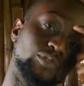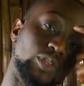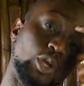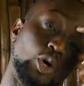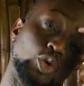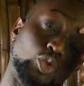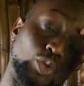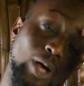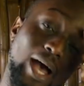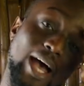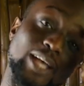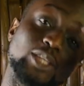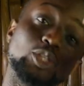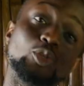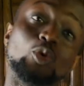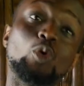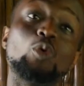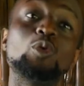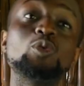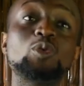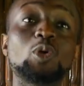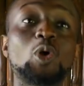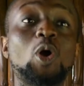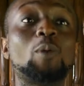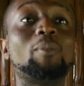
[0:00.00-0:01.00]
So I had to
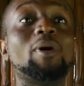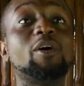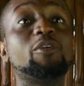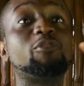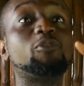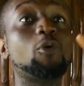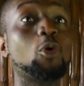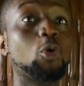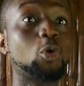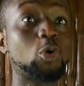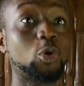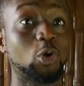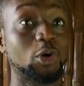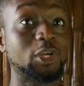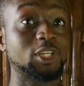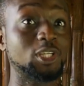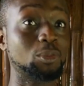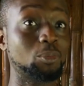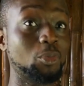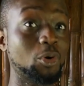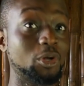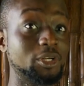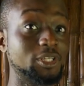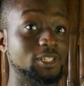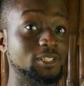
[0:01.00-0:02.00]
always wake up by 4 o'clock in the
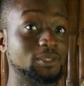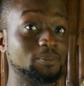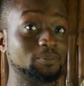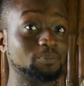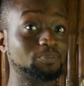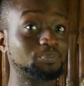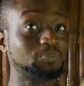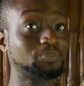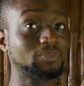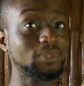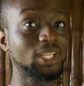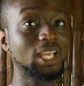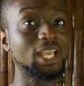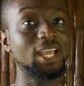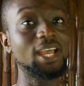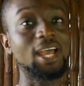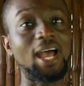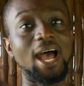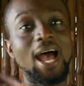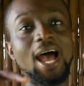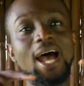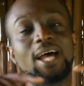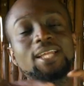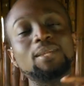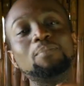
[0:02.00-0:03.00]
morning
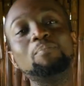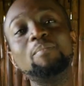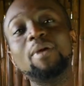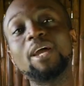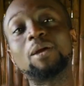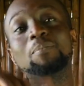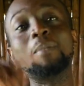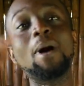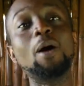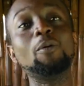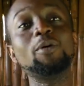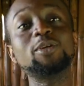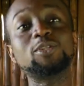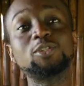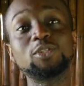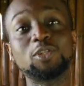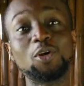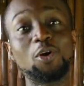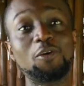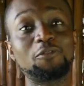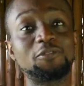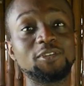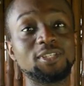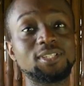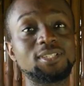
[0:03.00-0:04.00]
and make my way to the
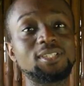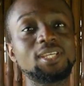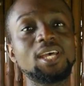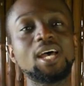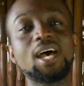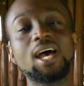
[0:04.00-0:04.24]
office.